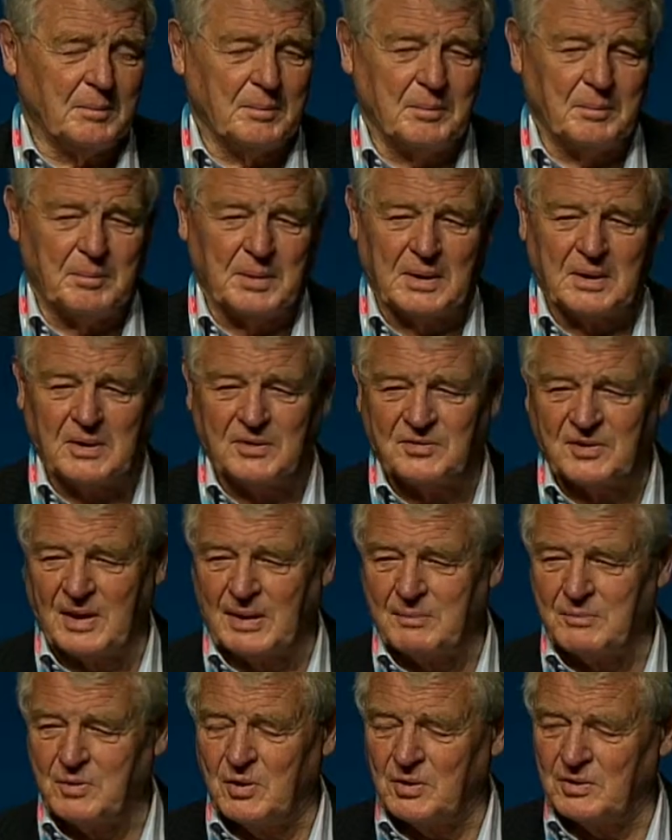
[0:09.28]
because
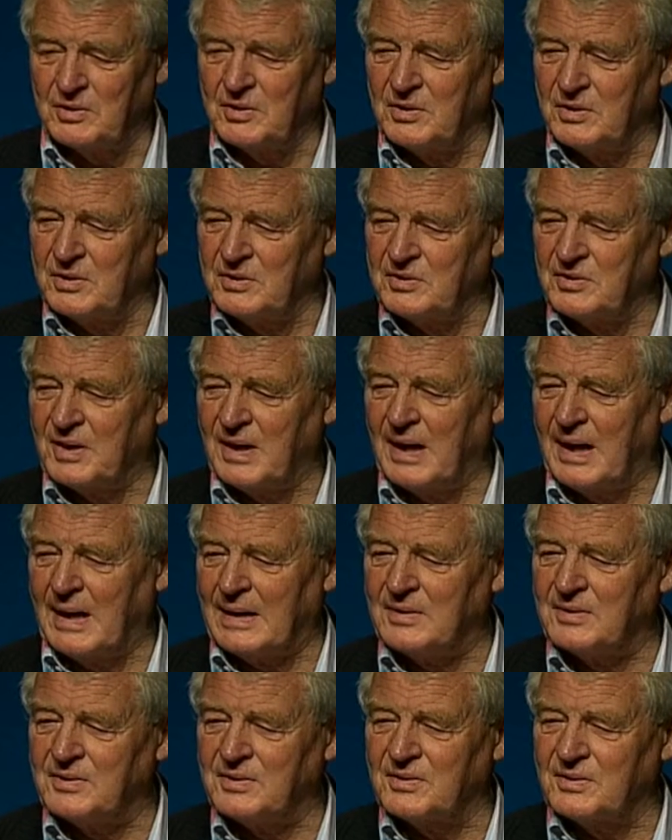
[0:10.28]
I'm not going to
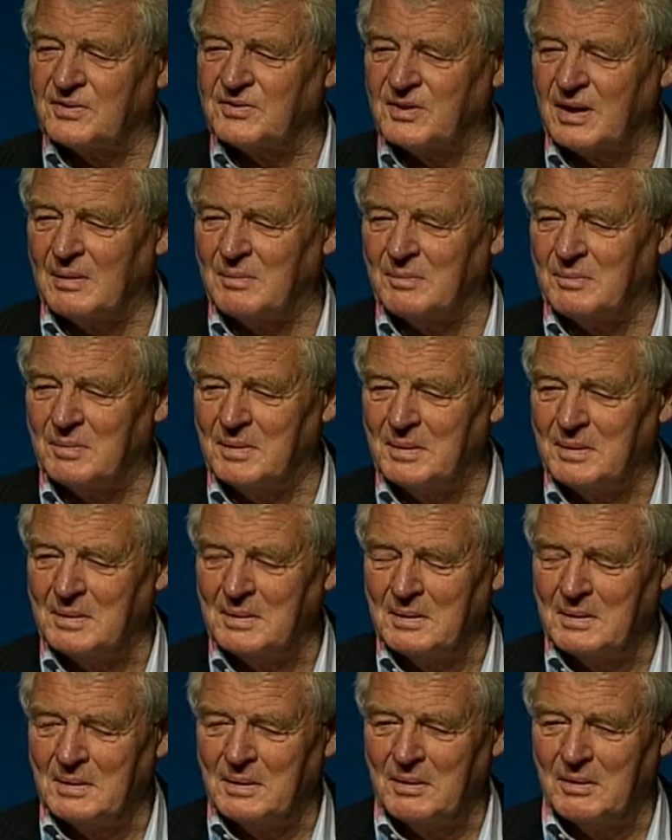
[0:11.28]
add to the sum
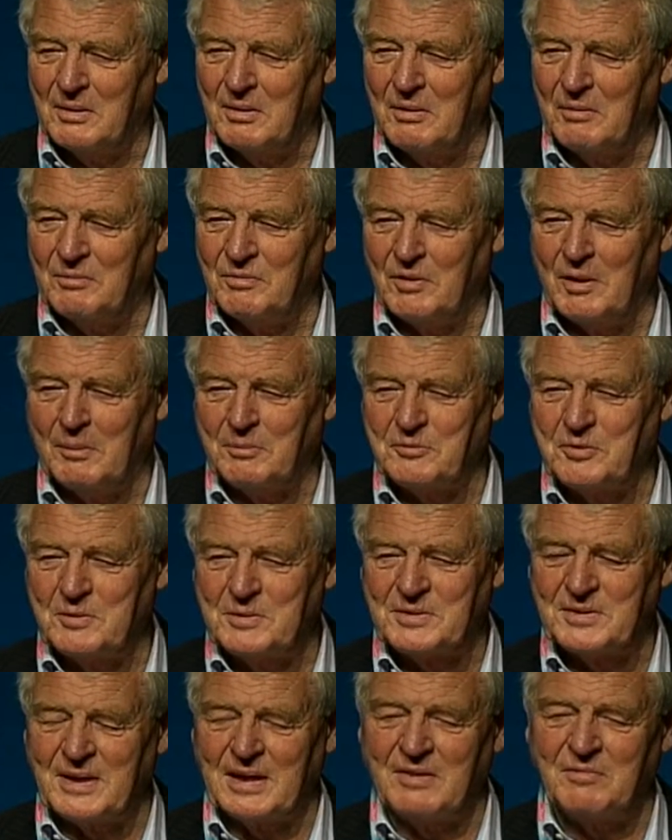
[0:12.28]
of
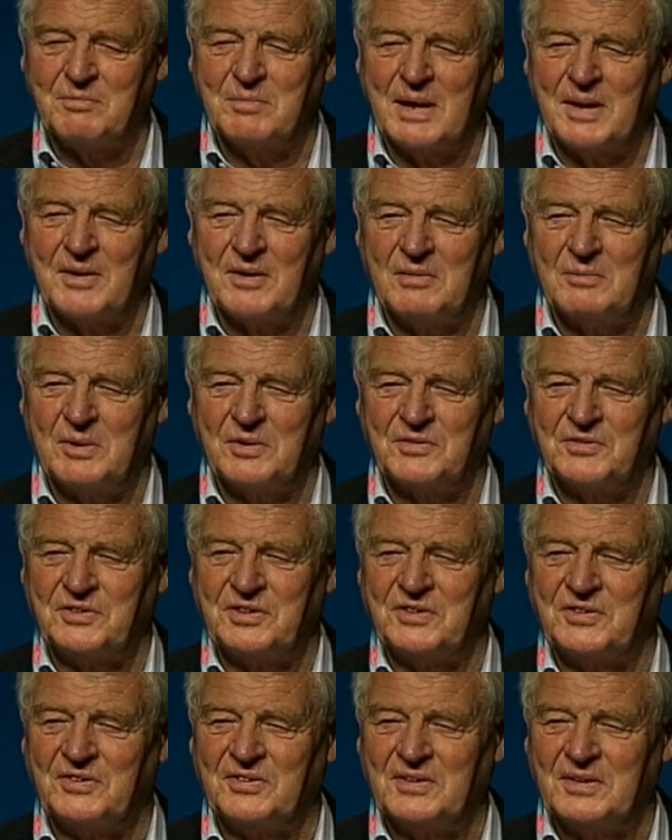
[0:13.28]
optimism. I love Mario
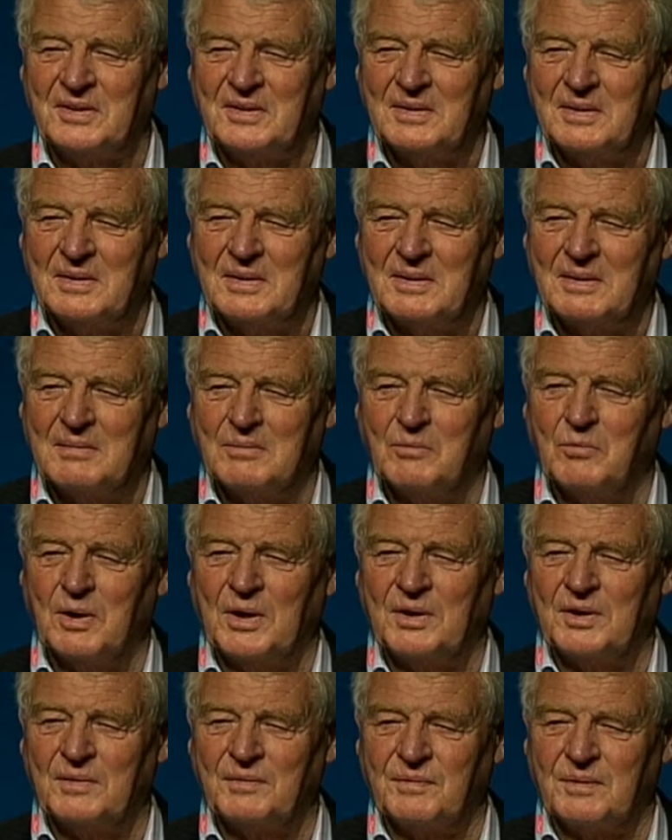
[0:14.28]
Monti's
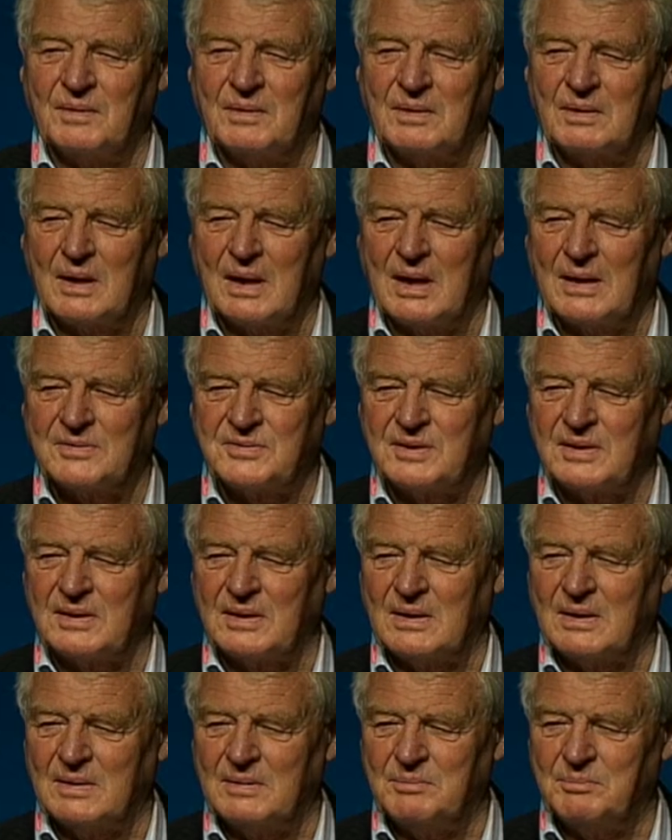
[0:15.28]
wonderful,
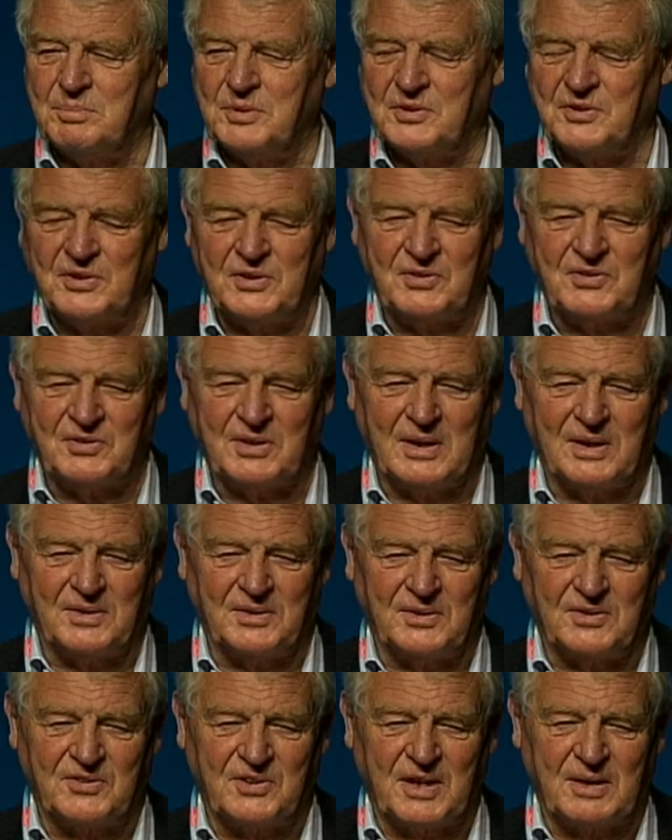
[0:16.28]
classically British
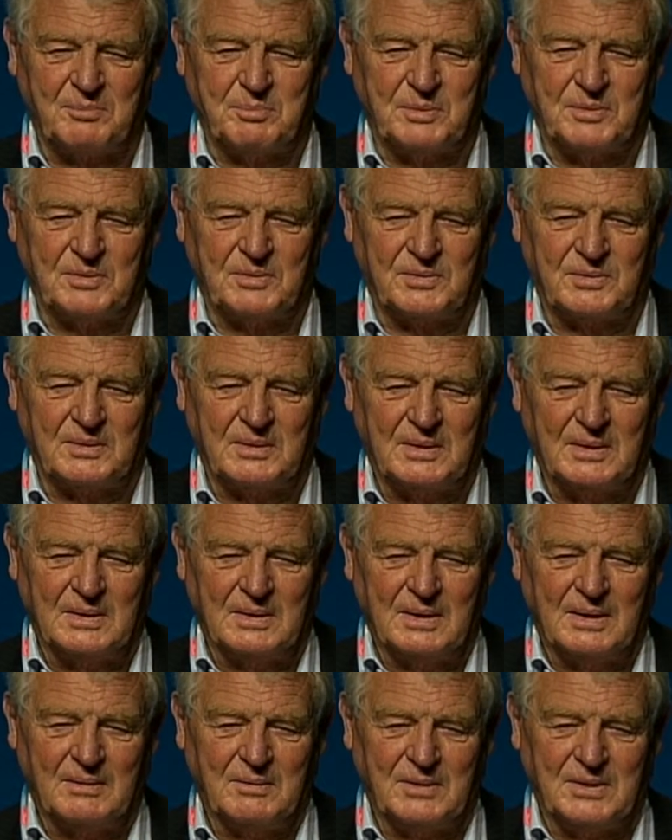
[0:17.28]
understatement
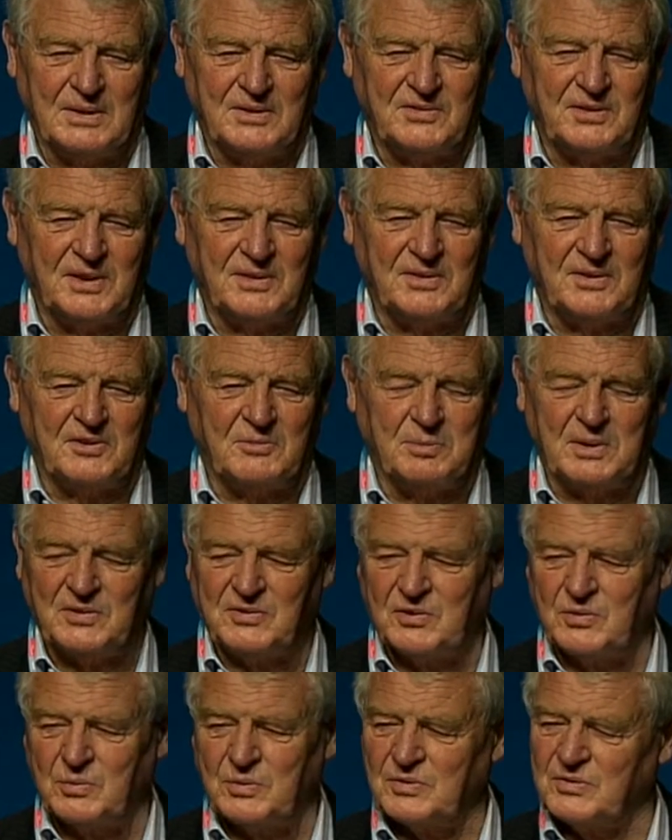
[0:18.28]
when he said his
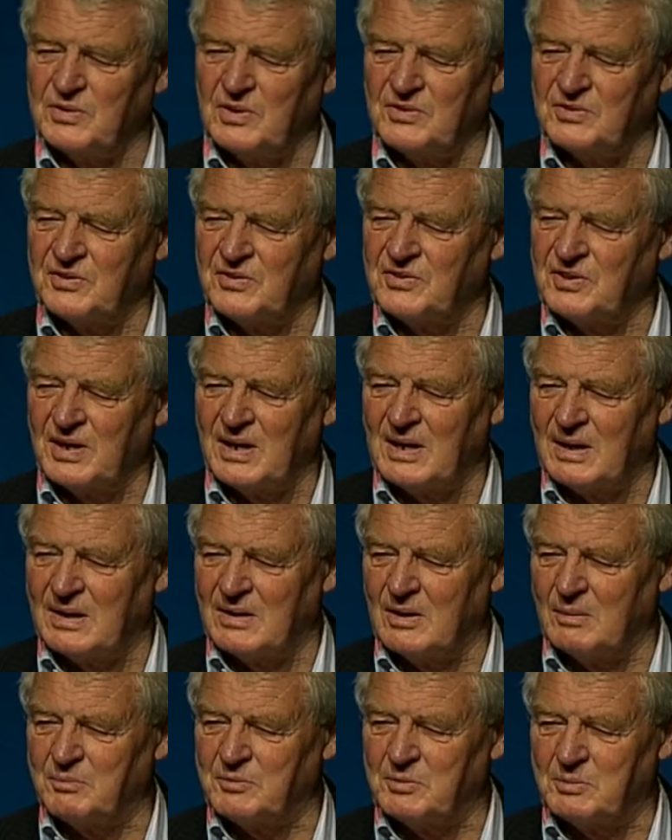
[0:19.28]
message was not entirely
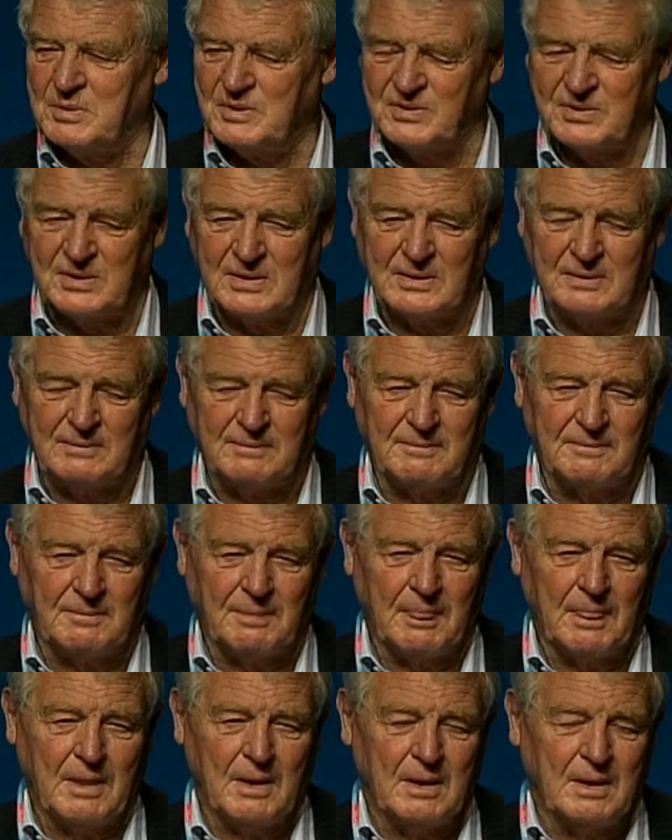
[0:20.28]
optimistic.
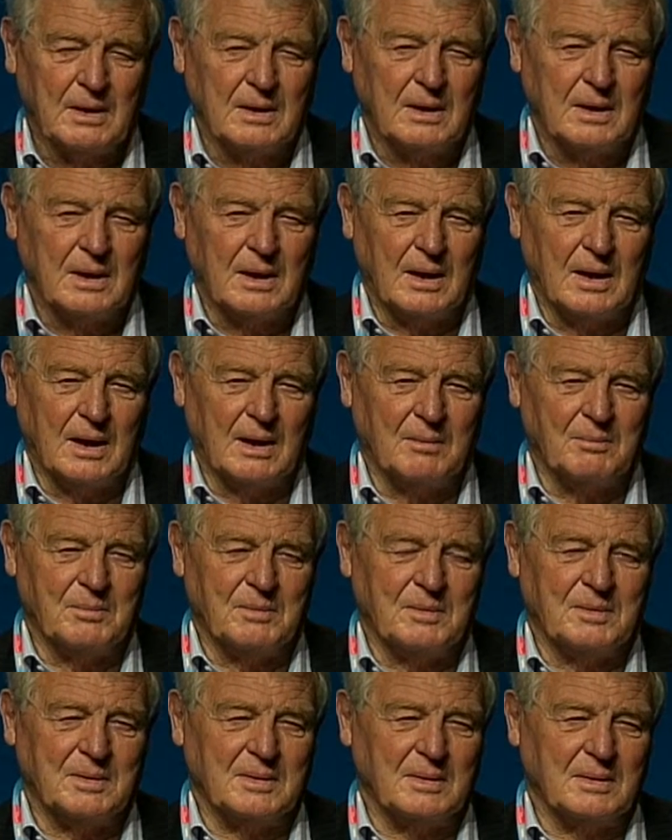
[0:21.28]

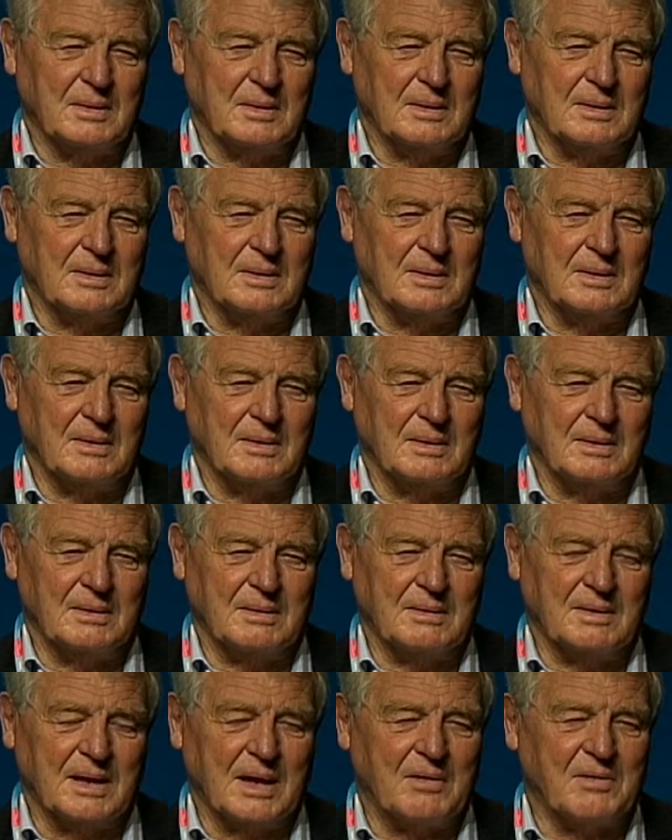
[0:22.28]

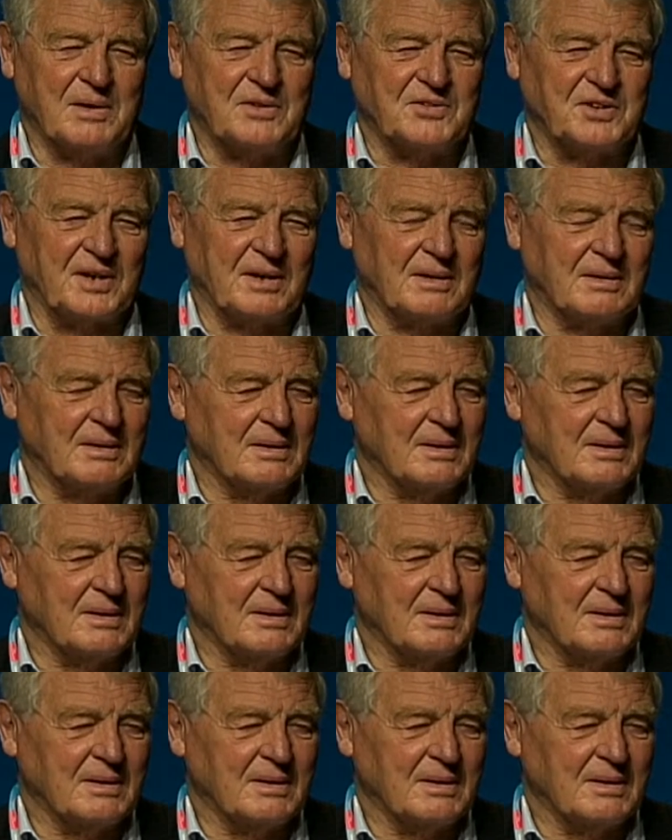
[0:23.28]
There is a